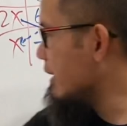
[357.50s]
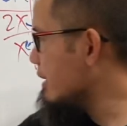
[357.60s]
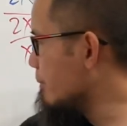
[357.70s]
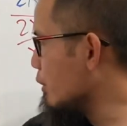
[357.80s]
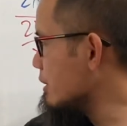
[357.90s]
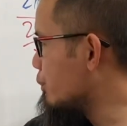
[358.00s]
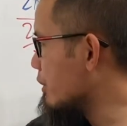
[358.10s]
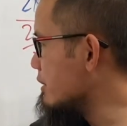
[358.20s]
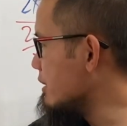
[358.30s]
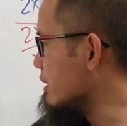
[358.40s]
the most
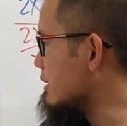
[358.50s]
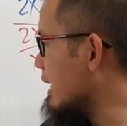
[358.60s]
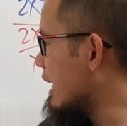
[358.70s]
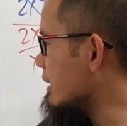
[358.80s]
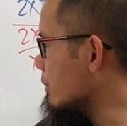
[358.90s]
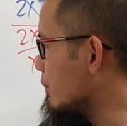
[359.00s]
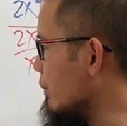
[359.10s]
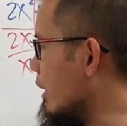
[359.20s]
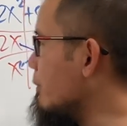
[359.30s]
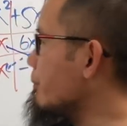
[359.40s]
important thing is that,
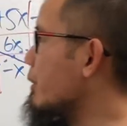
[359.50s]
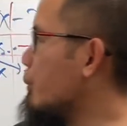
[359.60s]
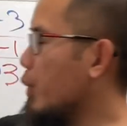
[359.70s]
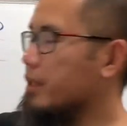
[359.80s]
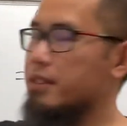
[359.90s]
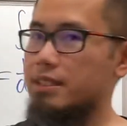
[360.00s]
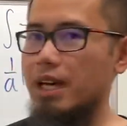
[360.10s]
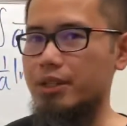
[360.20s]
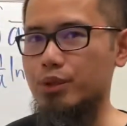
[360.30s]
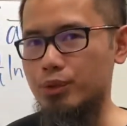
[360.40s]
well, break this
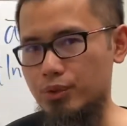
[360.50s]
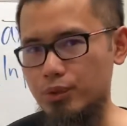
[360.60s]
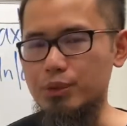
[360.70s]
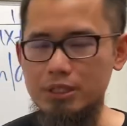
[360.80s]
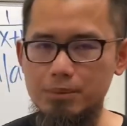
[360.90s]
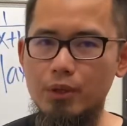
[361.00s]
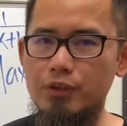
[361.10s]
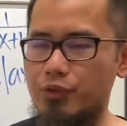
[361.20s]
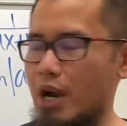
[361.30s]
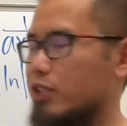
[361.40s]
down into two smaller
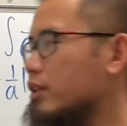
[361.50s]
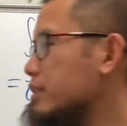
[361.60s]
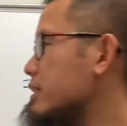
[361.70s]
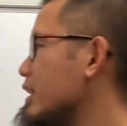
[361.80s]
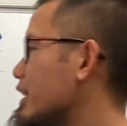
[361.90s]
fractions.